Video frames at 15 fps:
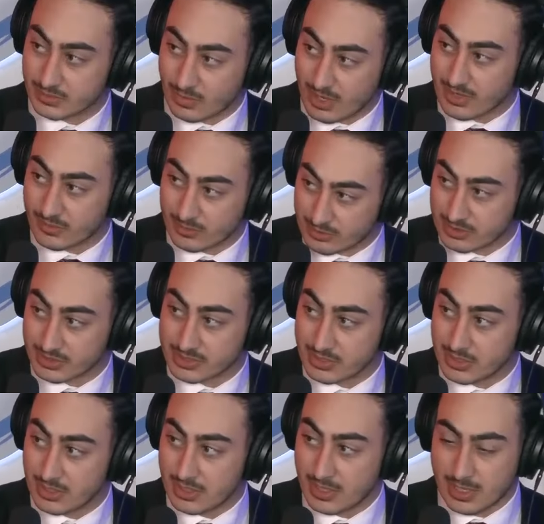One of the worst
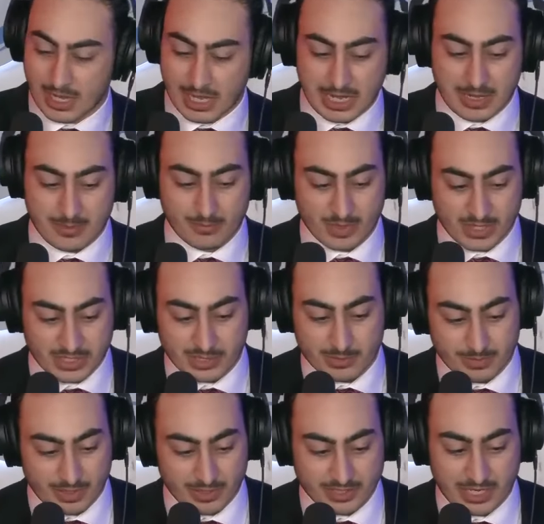when you
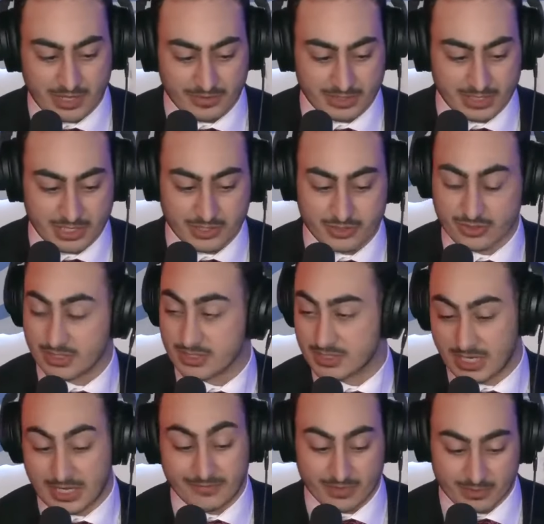compare it to other countries,
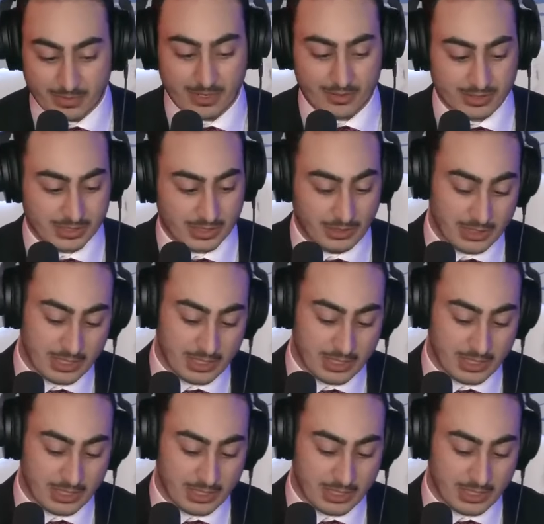even America.